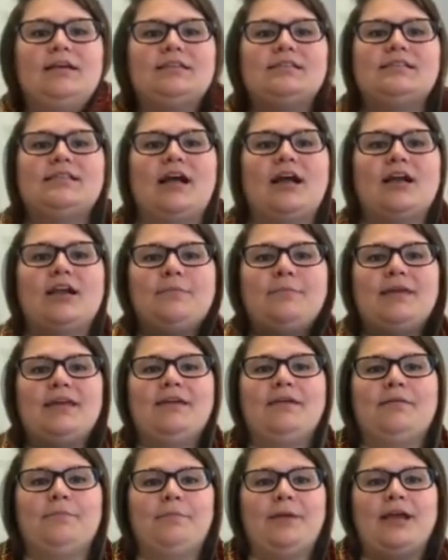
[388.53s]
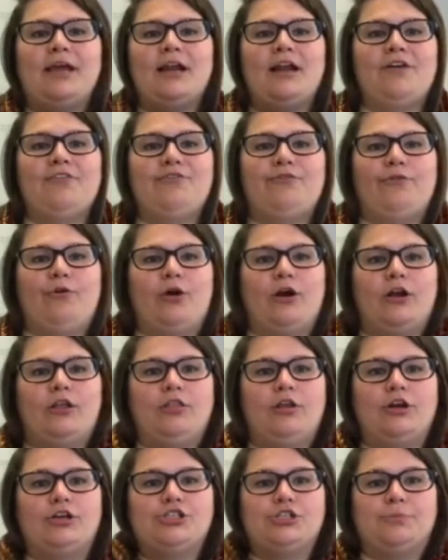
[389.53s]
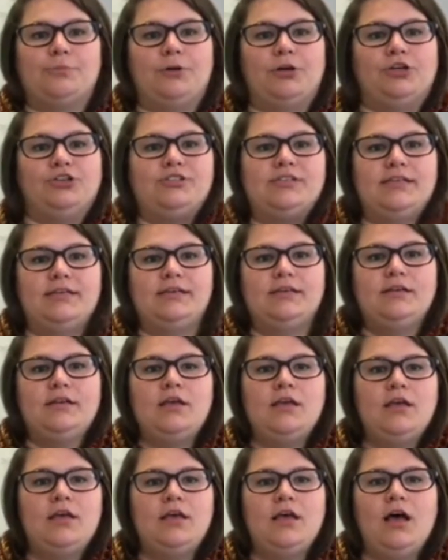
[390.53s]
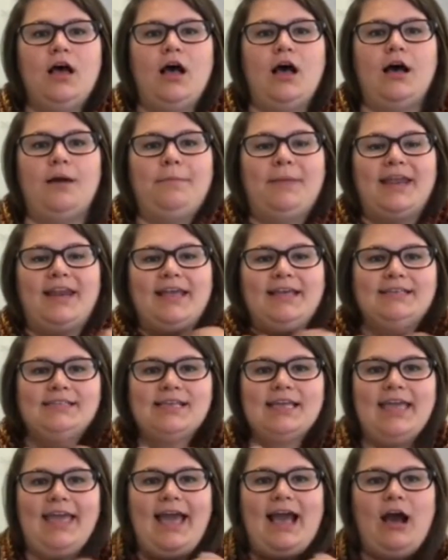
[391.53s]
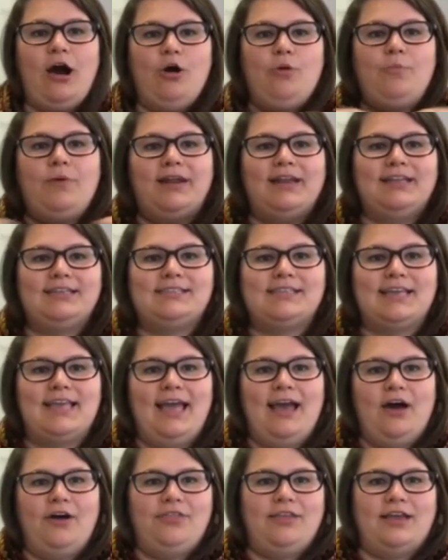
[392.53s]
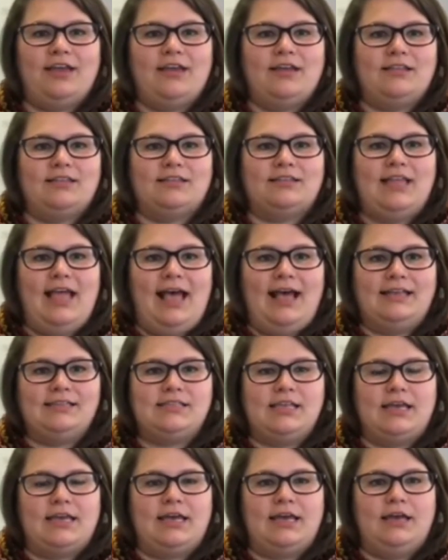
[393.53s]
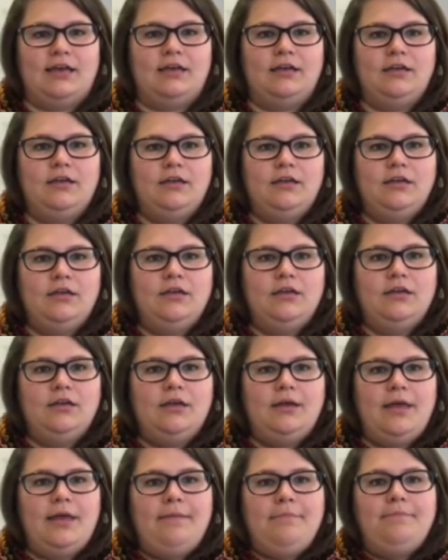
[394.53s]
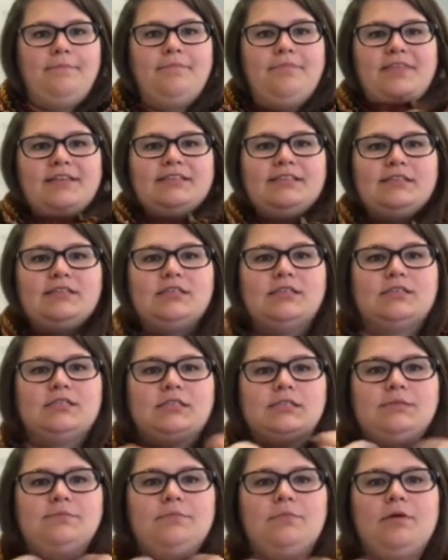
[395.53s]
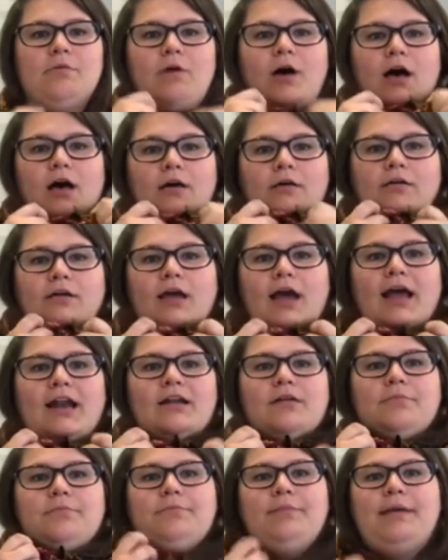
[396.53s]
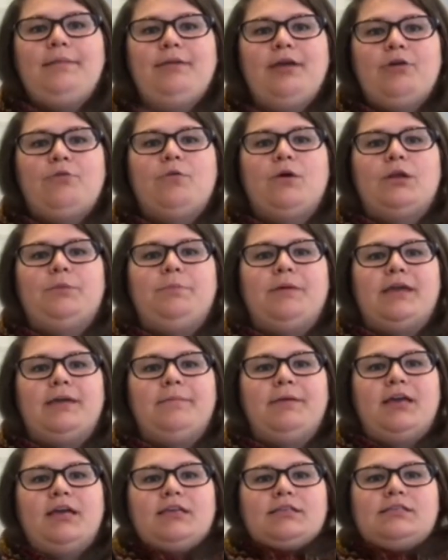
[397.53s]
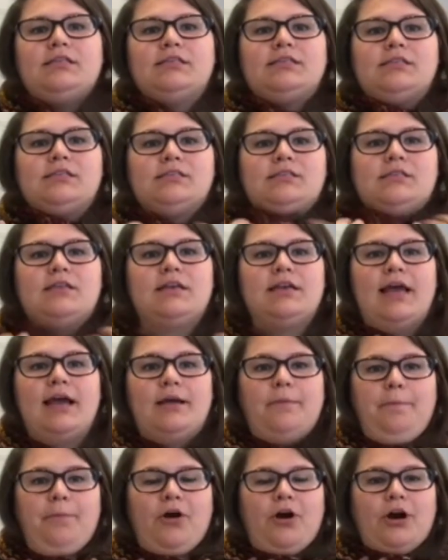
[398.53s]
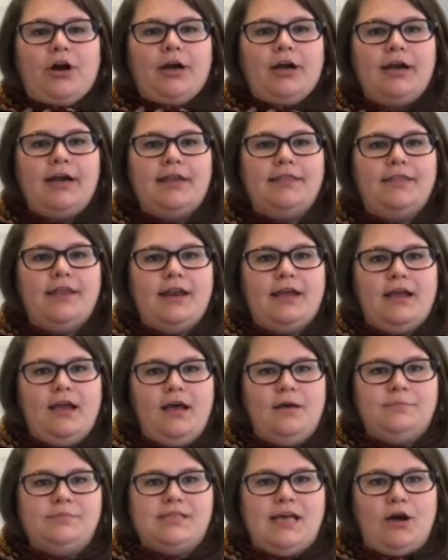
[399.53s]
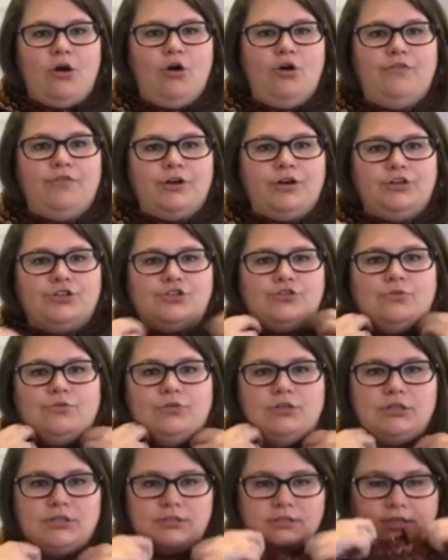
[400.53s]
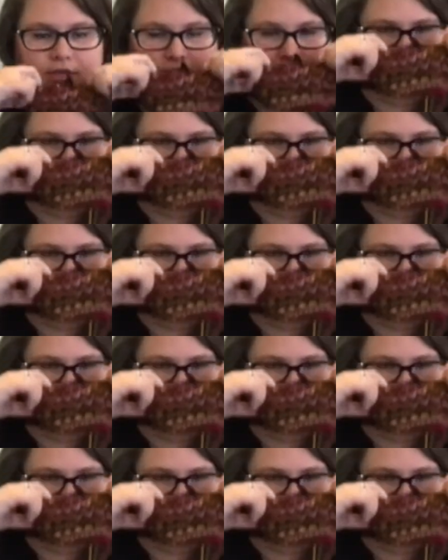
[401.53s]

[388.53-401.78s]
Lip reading: It's not going to be big enough for a larger person. It is a cowl, but it's a cowl that has like a, and this is the, well, maybe it would be, because this is the neck part, and then it comes out over your shoulders.